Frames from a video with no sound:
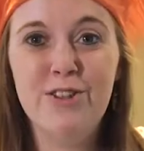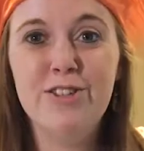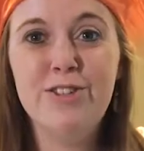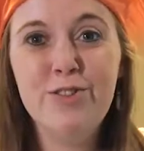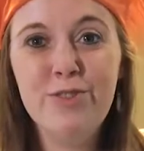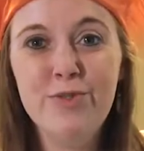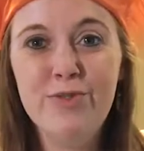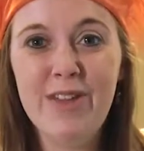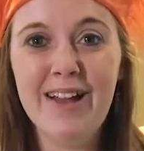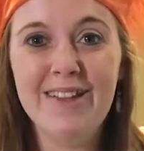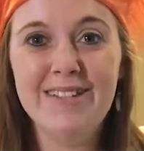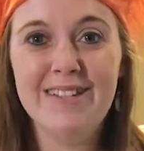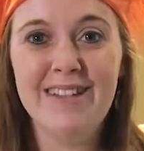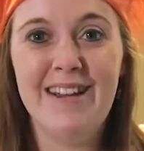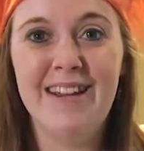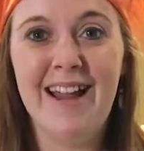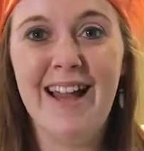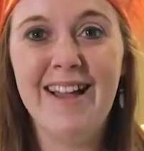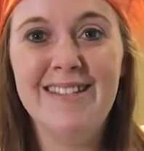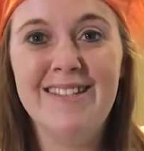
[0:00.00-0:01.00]
for
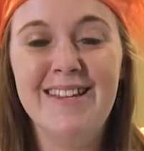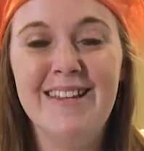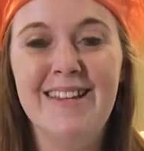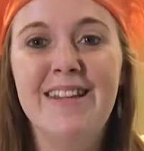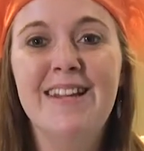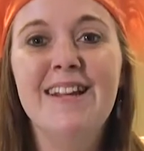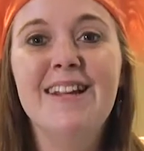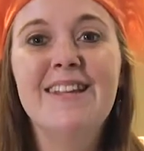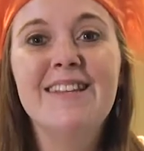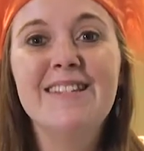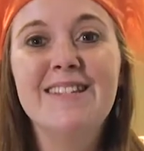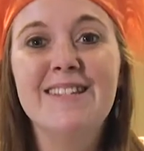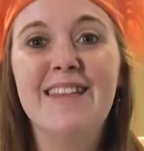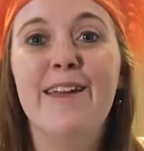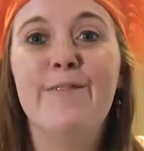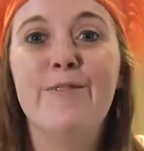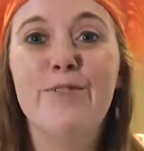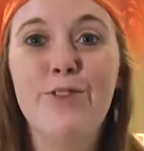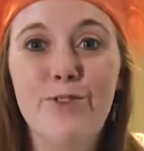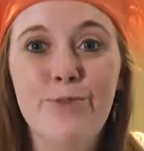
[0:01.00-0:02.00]
2019 to
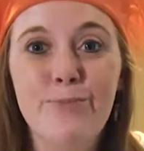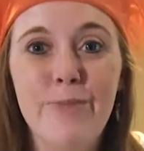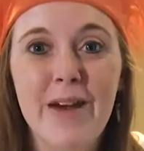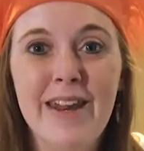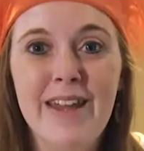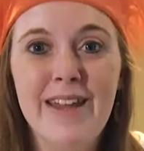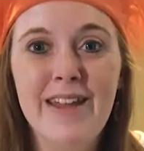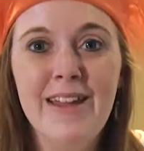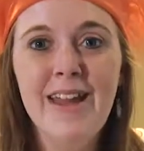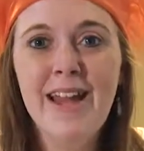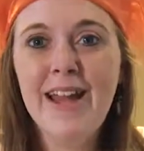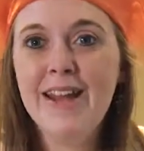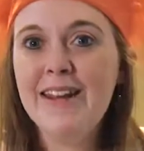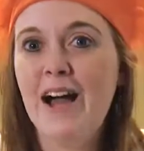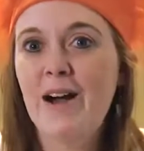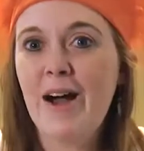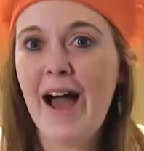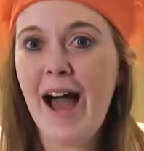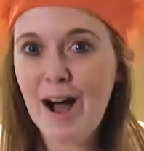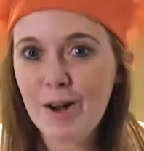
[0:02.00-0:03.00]
save you money.
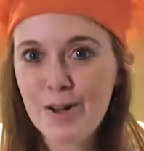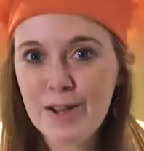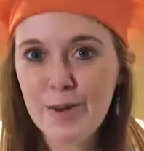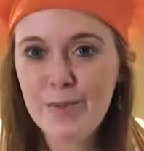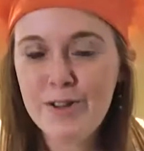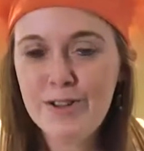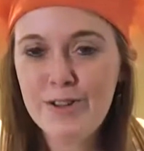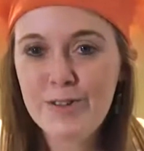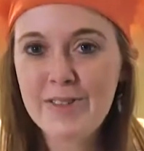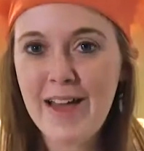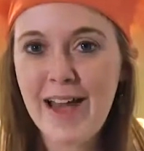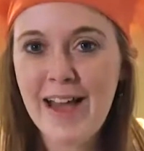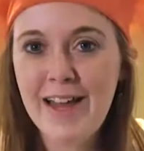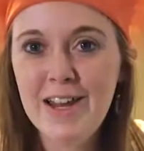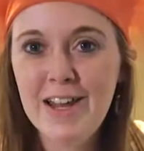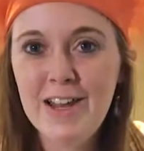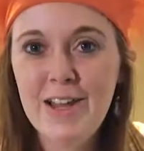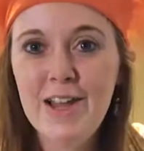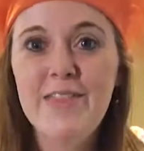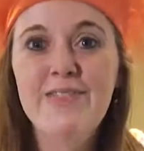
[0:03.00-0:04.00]
Now, how can we do
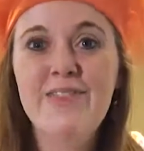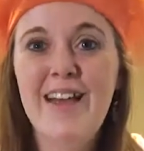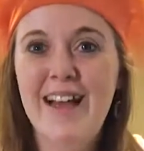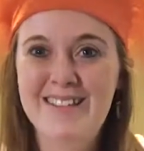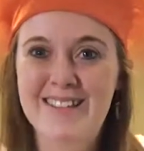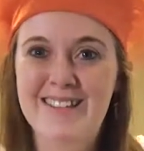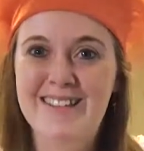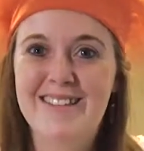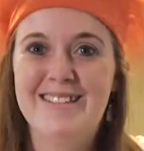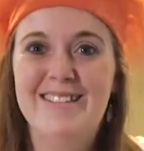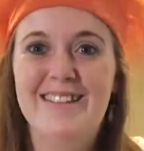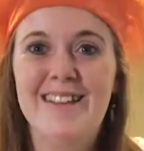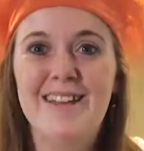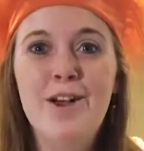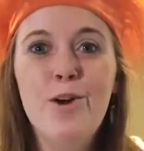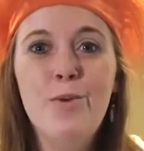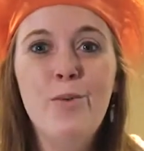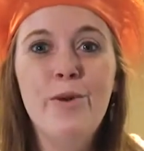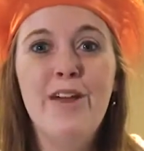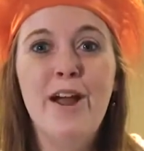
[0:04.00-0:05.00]
that? That's easy
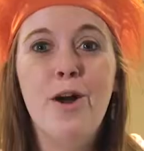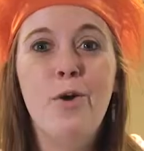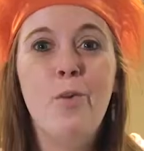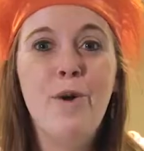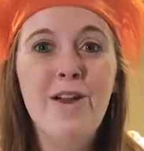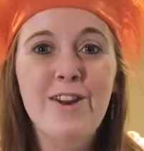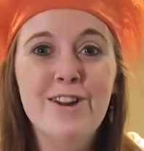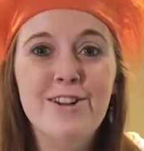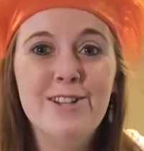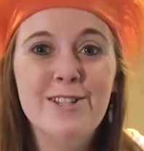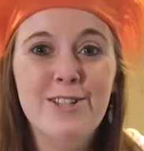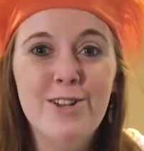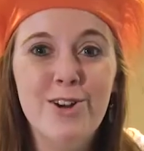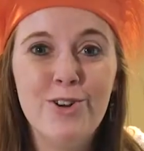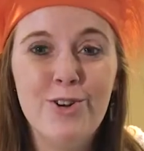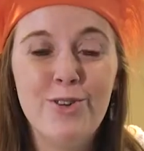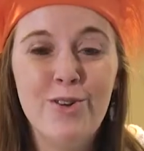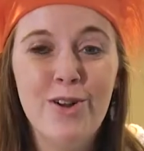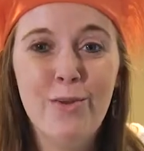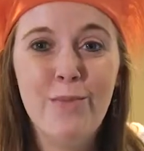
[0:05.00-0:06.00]
with our WiYNNer
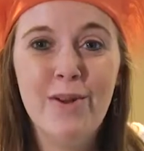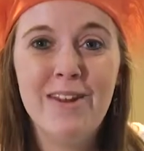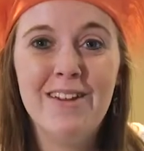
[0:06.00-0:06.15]
Circle at